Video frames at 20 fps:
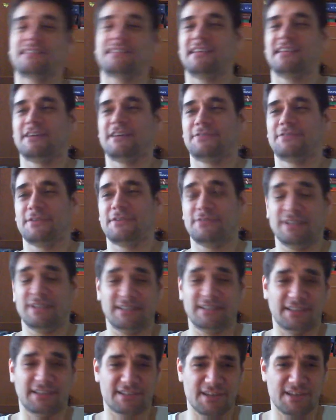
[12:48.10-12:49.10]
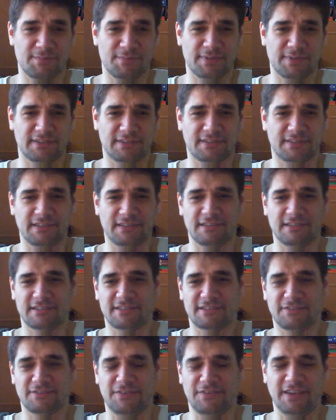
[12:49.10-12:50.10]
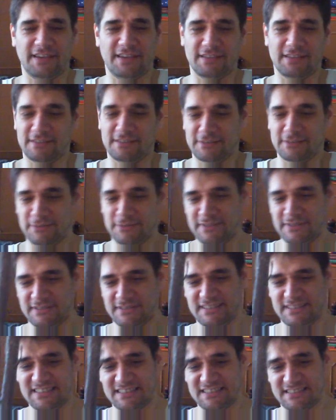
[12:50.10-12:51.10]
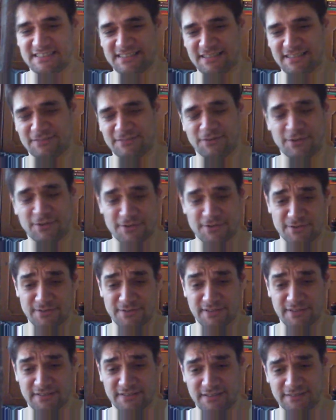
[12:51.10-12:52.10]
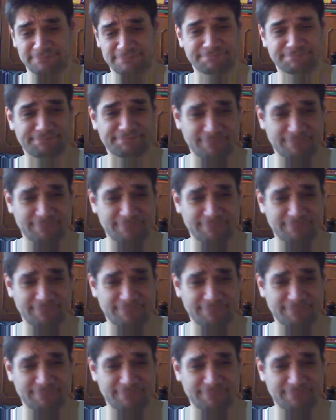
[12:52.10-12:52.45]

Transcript: staff of leadership. It is filled with dirt, unfortunately.